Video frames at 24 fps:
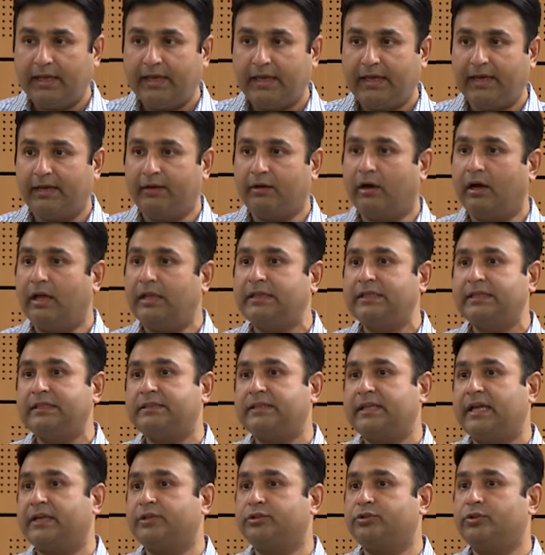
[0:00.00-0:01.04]
and all
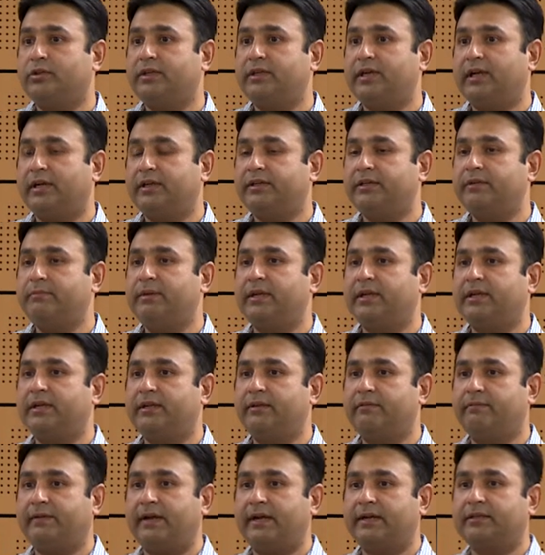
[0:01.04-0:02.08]
this actually
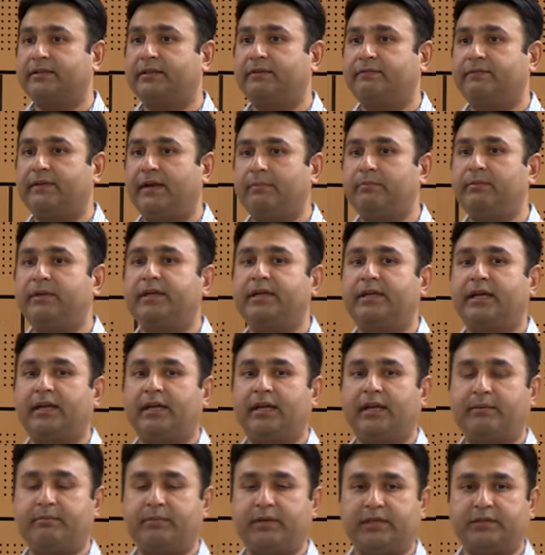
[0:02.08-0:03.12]
ultimately affect the family
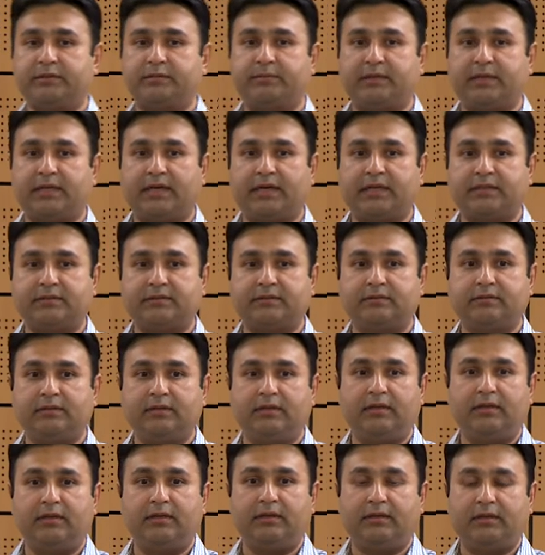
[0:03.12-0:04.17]
dynamics because
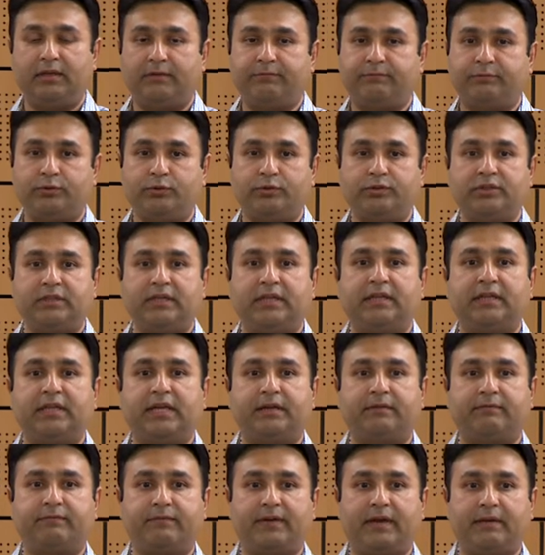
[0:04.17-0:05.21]
if you see
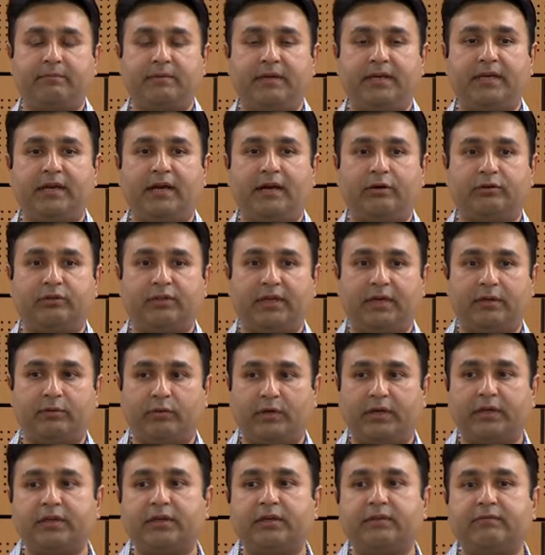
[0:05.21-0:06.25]
that family how they are
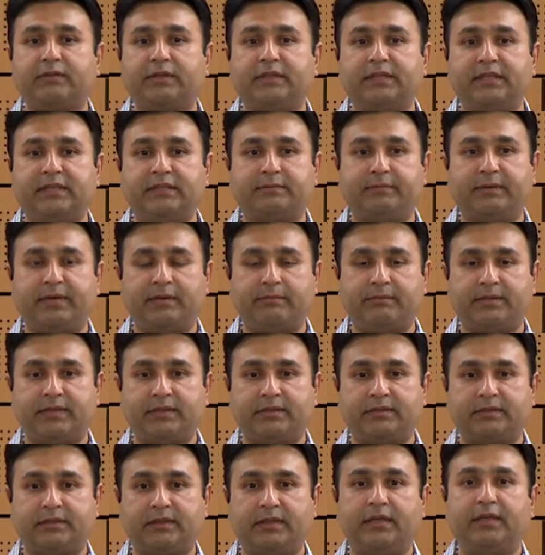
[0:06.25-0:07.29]
working with these
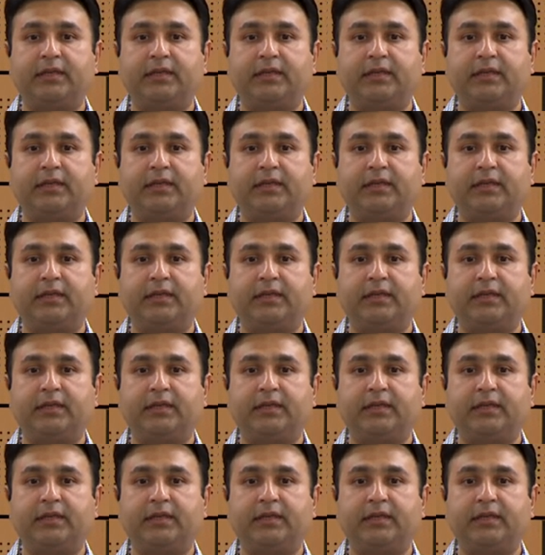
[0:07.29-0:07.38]
babies